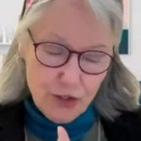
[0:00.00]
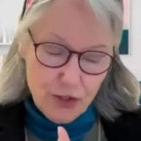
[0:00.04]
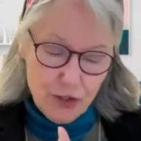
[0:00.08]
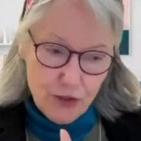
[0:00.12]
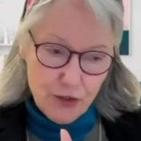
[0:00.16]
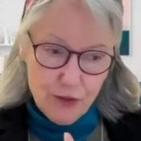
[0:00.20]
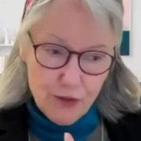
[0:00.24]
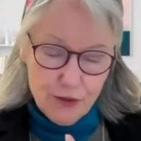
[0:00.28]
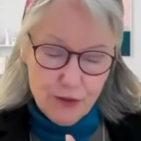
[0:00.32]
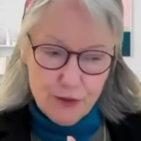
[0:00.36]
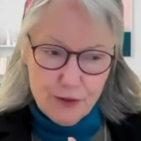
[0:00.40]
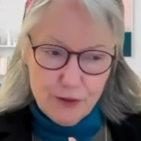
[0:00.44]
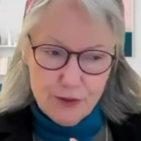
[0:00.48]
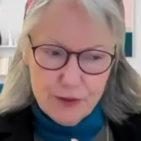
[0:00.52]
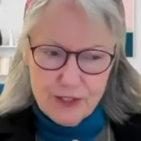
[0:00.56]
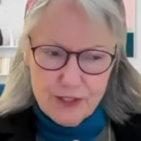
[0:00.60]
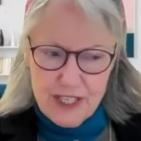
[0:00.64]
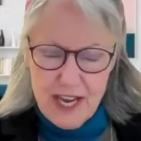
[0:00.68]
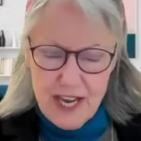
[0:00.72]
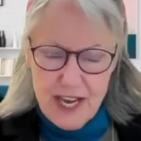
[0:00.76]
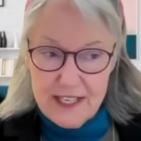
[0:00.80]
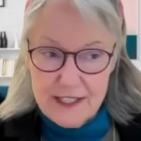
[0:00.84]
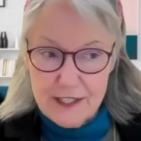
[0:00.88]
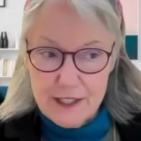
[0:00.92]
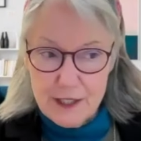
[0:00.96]
to go
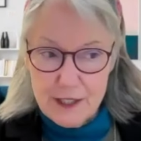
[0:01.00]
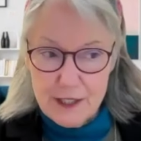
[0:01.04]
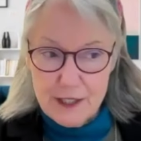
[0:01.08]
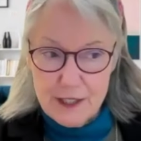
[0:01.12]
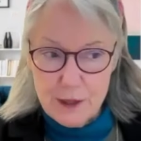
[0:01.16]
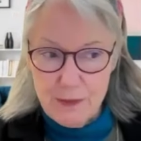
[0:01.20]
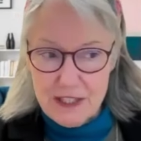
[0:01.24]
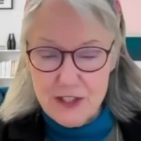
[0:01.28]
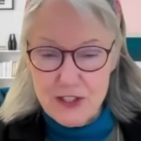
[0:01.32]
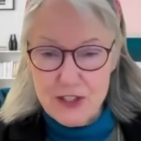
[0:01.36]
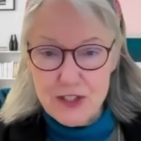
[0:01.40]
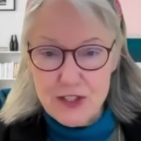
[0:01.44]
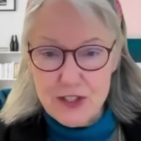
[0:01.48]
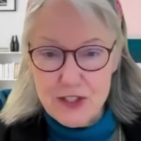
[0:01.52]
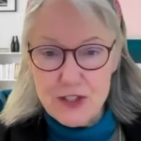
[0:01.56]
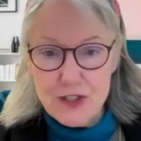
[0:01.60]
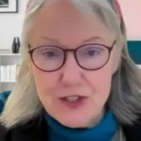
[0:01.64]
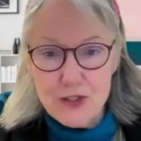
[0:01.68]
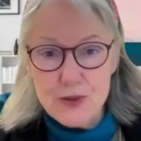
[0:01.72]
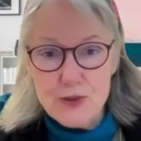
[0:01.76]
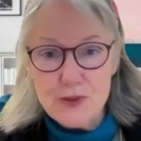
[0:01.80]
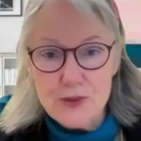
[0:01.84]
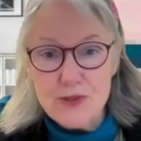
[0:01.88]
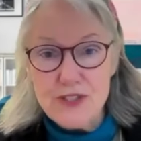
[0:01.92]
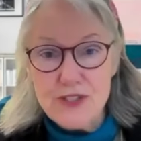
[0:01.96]
through tight
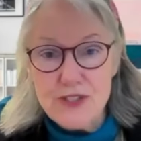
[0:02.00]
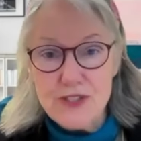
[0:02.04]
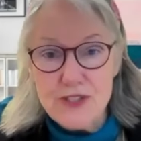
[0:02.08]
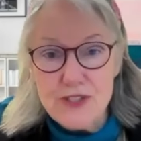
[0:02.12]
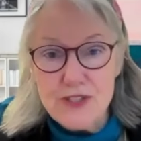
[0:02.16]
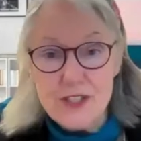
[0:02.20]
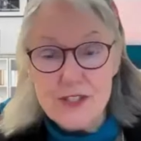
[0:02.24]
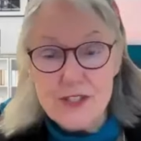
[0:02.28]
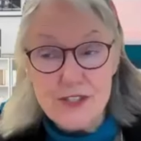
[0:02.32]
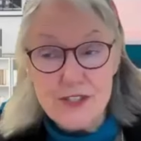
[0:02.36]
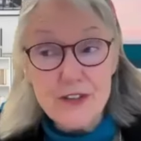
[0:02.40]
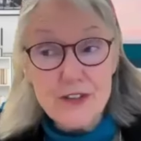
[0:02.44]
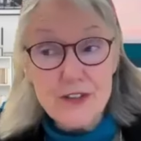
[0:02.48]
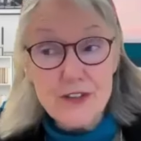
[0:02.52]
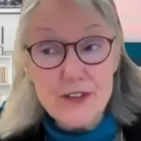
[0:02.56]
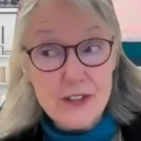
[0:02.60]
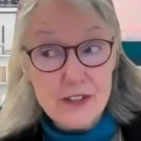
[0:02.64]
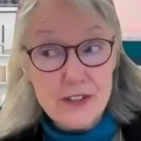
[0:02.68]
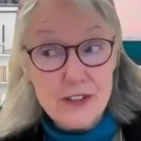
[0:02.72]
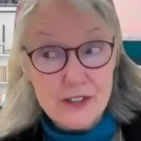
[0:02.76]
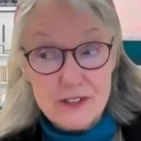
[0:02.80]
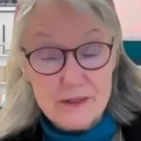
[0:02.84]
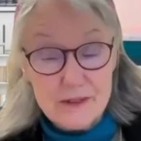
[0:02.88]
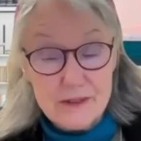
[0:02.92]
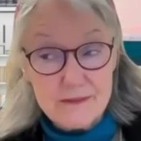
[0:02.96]
spaces to
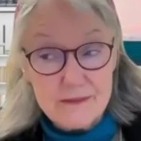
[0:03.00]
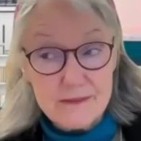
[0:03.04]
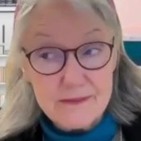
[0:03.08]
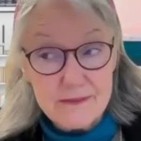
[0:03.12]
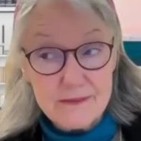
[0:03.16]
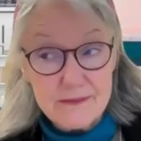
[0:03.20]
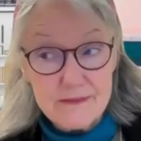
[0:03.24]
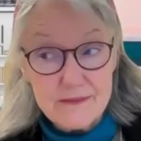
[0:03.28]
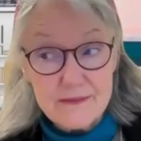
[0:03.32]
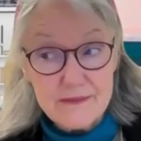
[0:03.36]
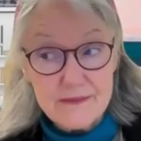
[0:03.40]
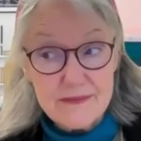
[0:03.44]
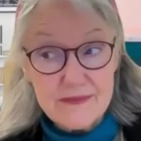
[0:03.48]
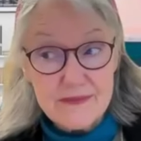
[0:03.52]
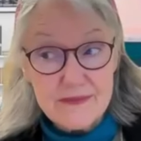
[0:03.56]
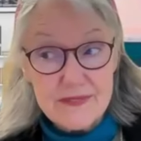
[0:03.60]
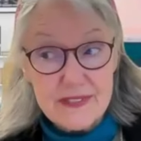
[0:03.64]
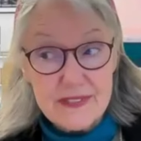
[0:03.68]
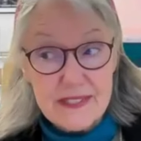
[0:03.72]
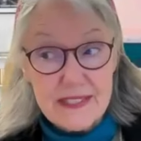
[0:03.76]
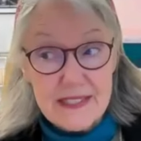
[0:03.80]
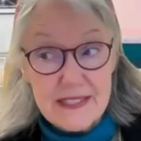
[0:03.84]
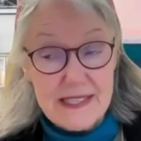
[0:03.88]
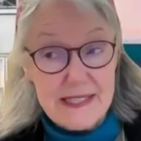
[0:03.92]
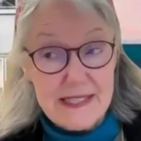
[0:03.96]
discern
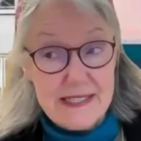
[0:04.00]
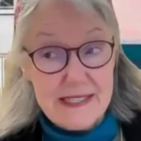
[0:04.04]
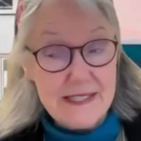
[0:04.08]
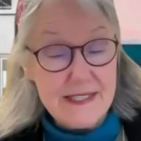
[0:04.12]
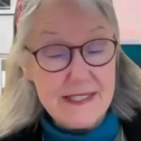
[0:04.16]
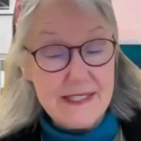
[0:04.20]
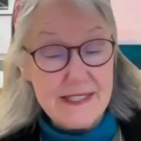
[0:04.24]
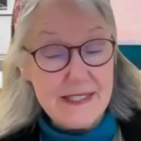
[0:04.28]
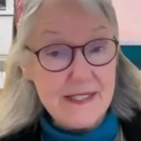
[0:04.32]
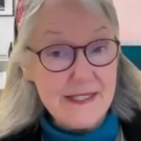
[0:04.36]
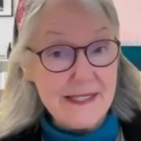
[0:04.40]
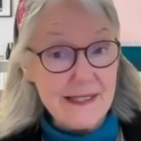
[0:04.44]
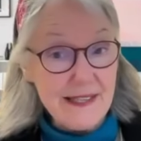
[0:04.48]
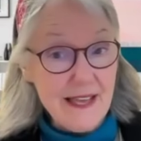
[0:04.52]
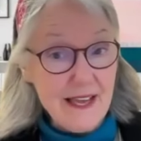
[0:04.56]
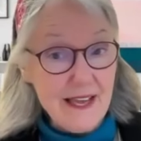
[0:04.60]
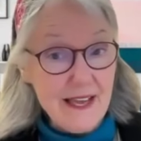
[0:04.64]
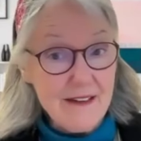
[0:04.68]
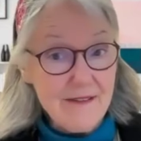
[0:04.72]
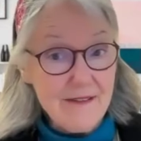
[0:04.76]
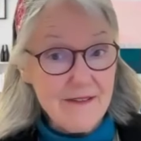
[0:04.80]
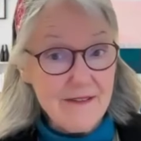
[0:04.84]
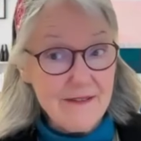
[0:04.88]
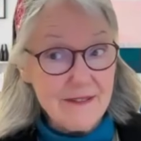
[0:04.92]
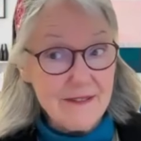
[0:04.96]
is this
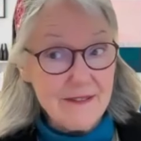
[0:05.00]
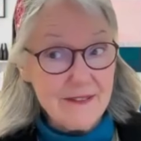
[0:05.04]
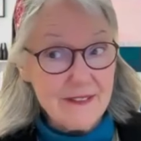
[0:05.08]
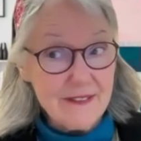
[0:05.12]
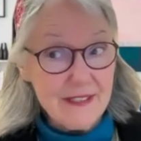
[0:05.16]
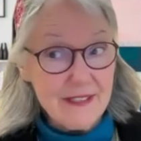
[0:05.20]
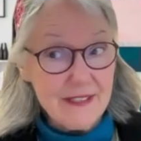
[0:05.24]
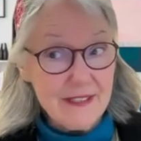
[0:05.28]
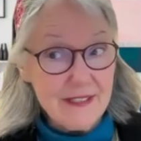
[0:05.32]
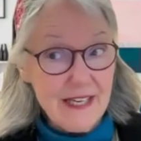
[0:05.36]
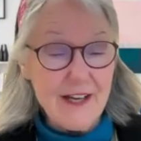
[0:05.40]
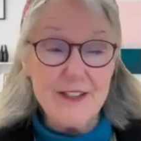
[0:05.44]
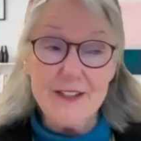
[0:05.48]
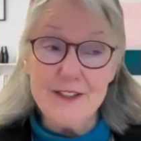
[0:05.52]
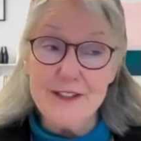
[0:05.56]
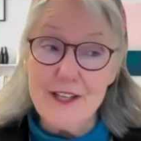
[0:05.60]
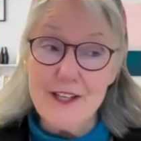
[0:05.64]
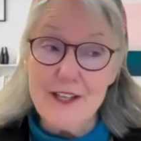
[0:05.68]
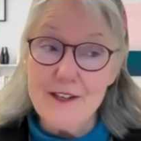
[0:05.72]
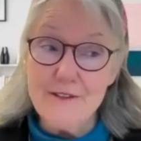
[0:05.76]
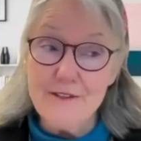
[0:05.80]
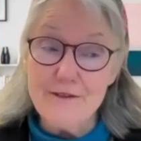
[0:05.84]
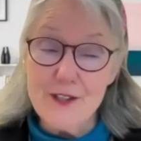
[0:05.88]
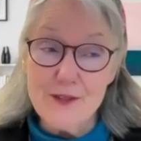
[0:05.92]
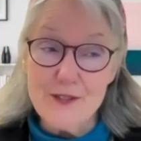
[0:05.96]
love? How
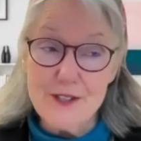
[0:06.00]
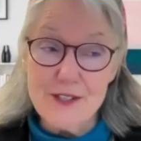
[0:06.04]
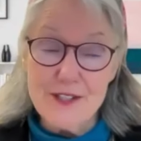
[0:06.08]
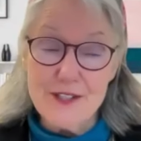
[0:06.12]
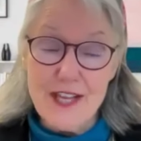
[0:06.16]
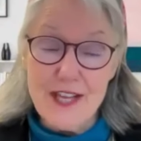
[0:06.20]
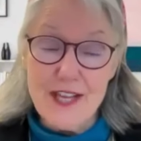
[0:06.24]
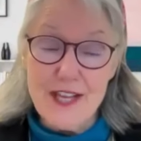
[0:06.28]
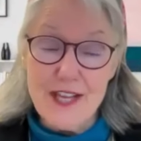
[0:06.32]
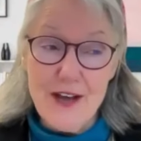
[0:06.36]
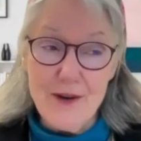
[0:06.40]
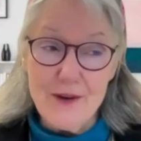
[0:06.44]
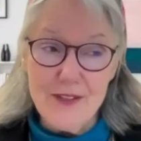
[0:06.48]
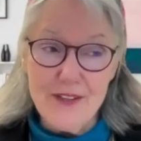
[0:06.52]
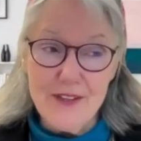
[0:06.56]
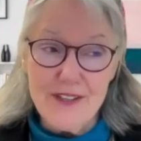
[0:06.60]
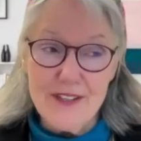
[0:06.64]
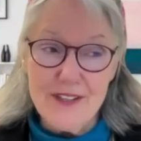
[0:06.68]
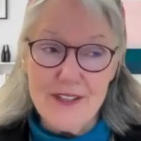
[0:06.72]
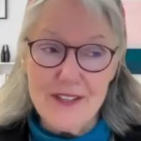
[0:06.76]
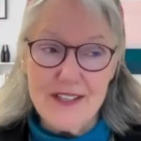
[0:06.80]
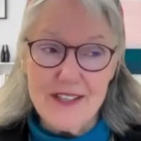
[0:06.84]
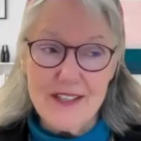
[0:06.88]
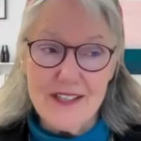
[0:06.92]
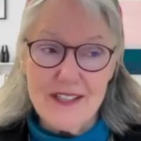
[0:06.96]
did love go
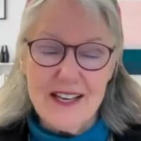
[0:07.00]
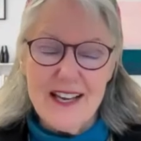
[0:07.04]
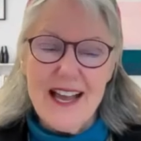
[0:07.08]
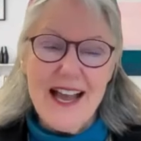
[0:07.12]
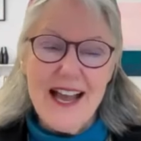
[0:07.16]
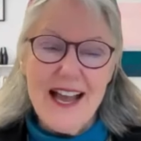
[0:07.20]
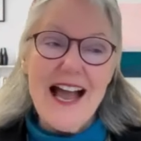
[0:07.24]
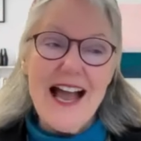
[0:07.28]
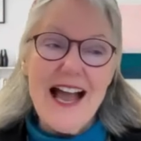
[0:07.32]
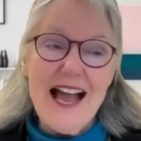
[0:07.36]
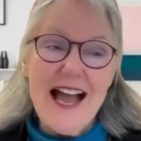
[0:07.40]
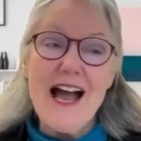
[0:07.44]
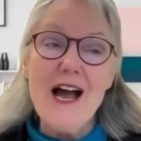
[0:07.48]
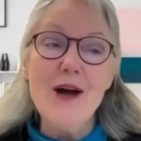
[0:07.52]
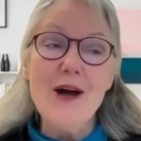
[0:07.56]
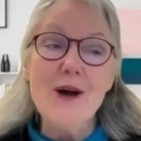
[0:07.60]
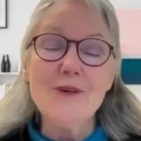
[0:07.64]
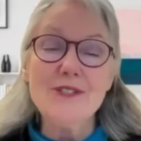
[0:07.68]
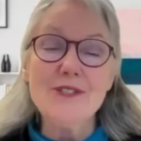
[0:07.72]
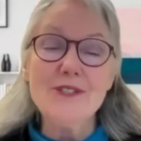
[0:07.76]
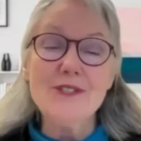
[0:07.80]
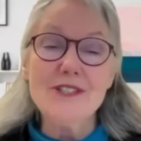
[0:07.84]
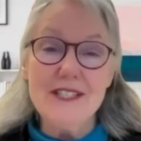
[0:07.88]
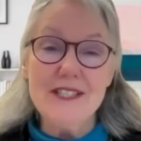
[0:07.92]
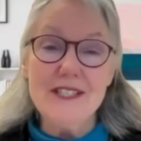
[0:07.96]
south?
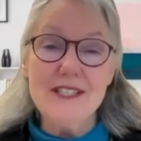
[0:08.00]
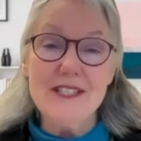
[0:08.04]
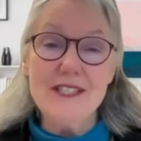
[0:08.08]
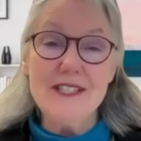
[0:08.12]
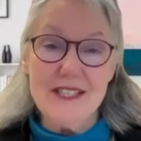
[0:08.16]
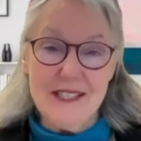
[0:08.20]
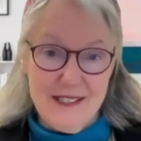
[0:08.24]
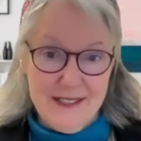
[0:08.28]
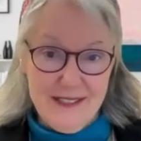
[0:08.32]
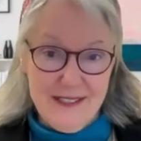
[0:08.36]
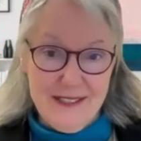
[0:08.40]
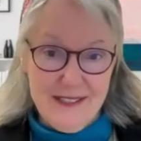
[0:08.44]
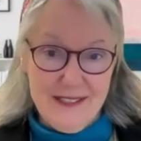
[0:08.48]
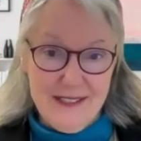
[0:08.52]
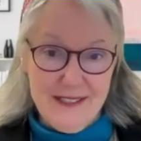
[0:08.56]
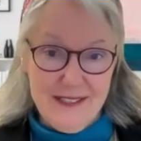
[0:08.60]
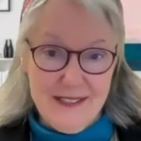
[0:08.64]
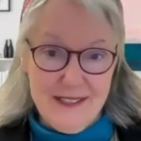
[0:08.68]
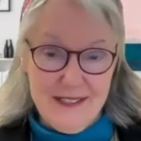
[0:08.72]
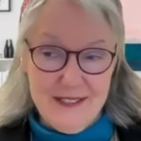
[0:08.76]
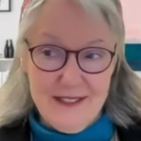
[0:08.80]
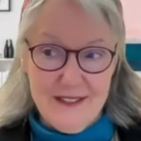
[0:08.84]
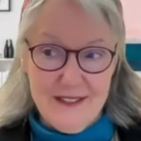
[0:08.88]
How did